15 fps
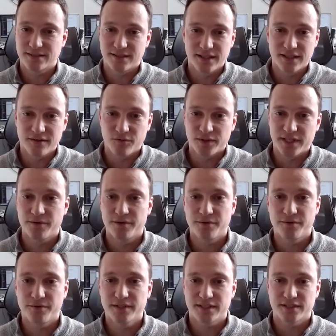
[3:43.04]
to leave what they were
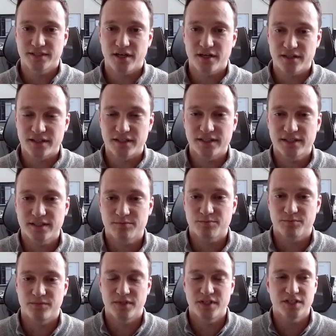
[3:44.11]
doing to start this
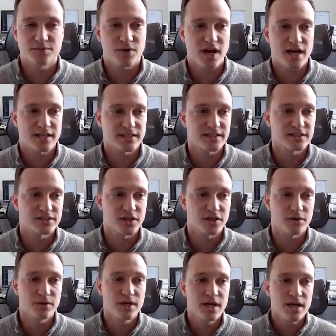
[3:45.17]
this practice
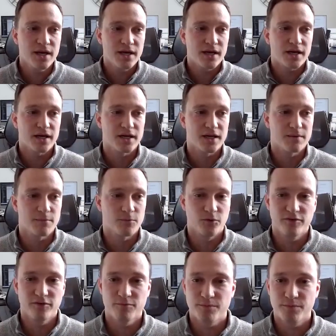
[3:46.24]
so um,
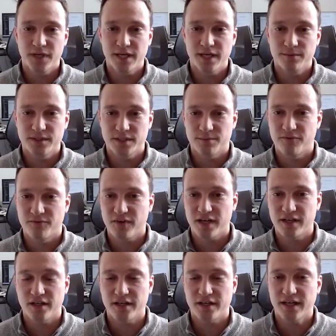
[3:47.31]
we've been able to
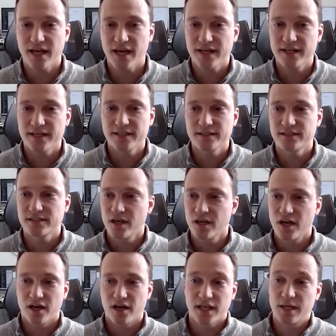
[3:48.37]
provide a lot of guidance
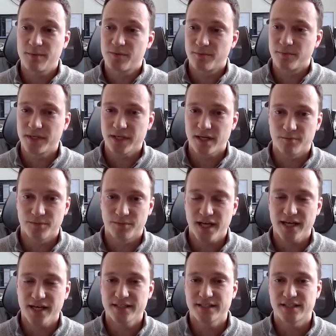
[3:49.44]
keep them in
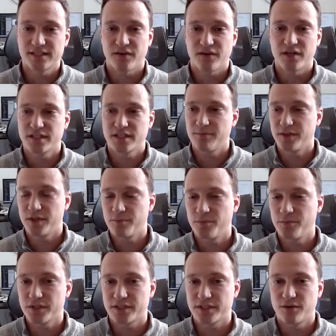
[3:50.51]
compliance as far as keeping their
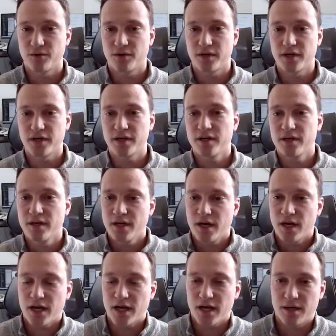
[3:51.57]
books in order
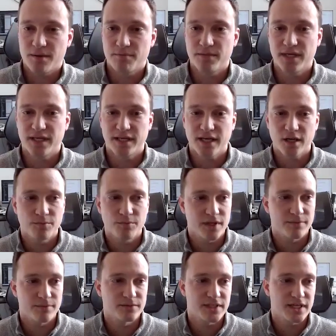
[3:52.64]
um, and help
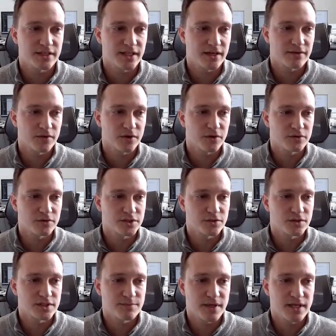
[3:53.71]
them down that road so
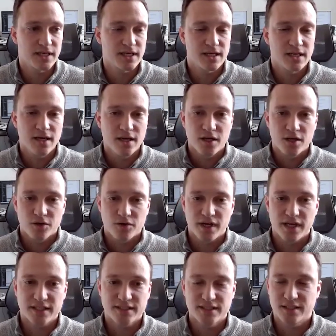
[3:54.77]
it's been
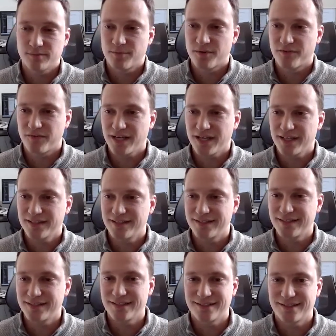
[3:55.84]
great to provide
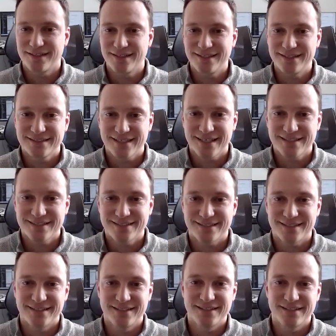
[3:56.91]
the, the
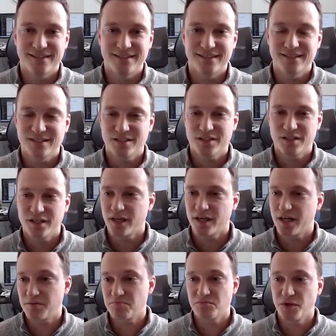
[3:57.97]
insights and the
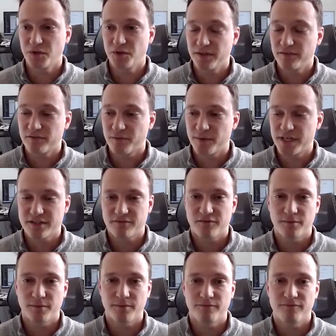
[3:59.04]
uh, you know information
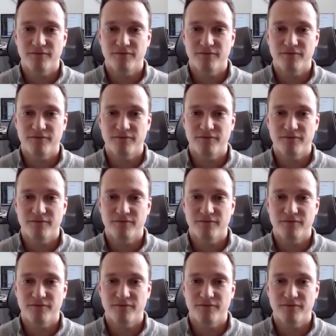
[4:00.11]
from a